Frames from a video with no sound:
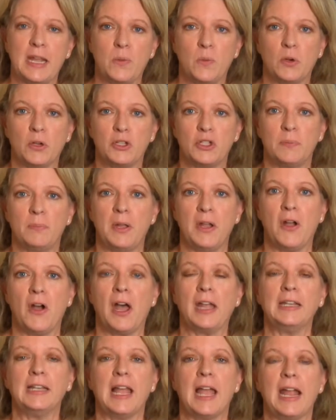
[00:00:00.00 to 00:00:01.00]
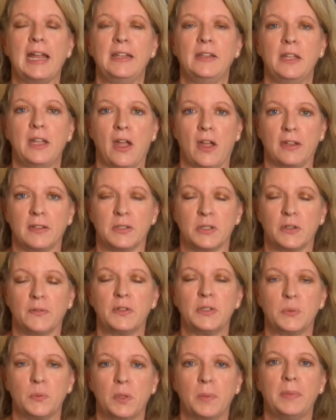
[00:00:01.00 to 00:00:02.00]
worshiping online, the
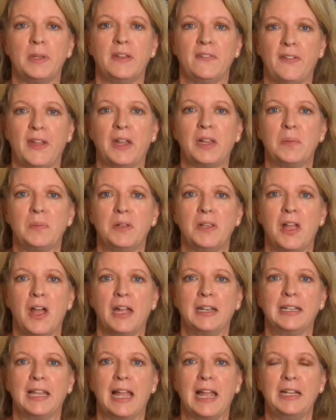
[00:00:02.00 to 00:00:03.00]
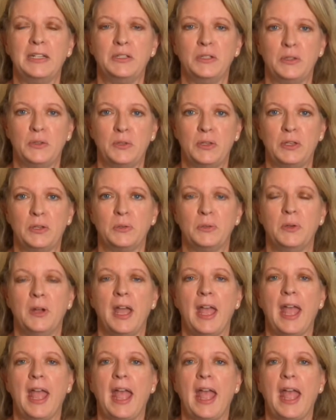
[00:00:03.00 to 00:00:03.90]
service will be available online to you,